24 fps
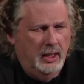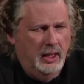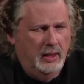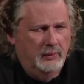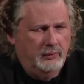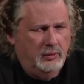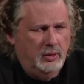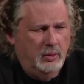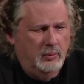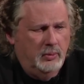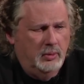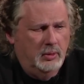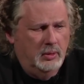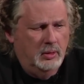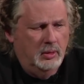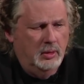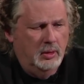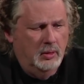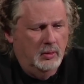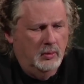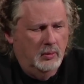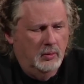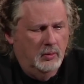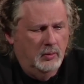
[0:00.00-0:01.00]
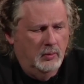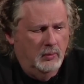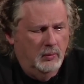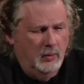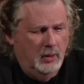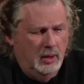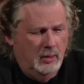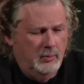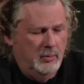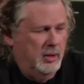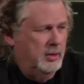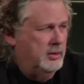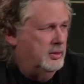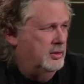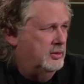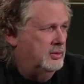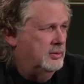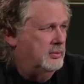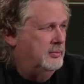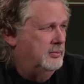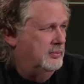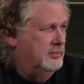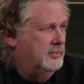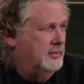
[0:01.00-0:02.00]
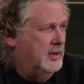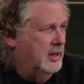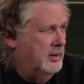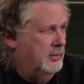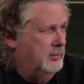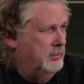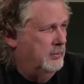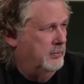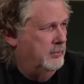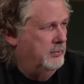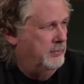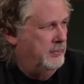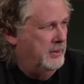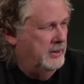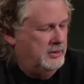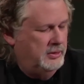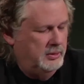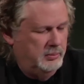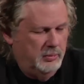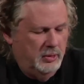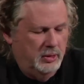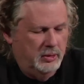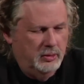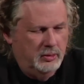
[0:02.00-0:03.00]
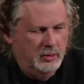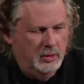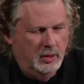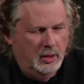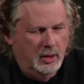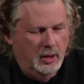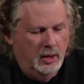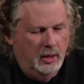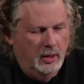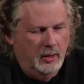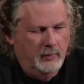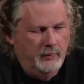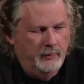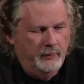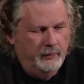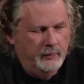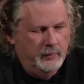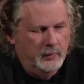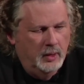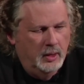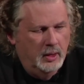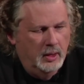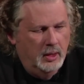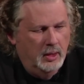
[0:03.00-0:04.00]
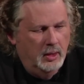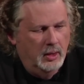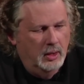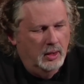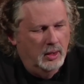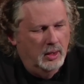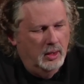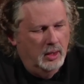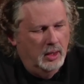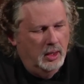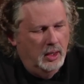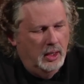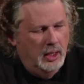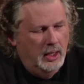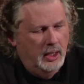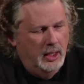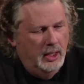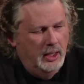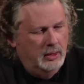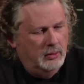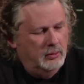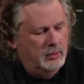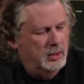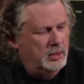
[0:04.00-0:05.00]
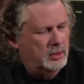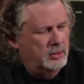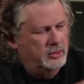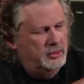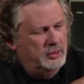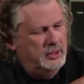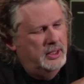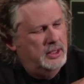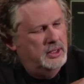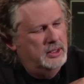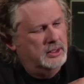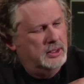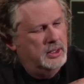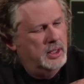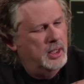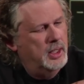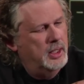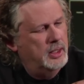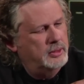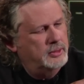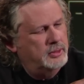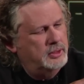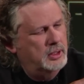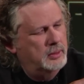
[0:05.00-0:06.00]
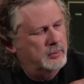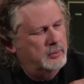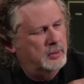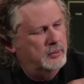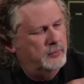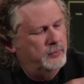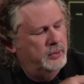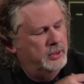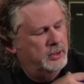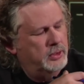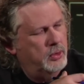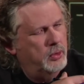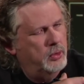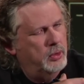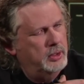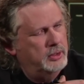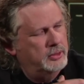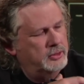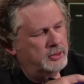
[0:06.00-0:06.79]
have trouble while I'm on this kind of bitchy mode. Mm. Um, I don't understand the concept of recording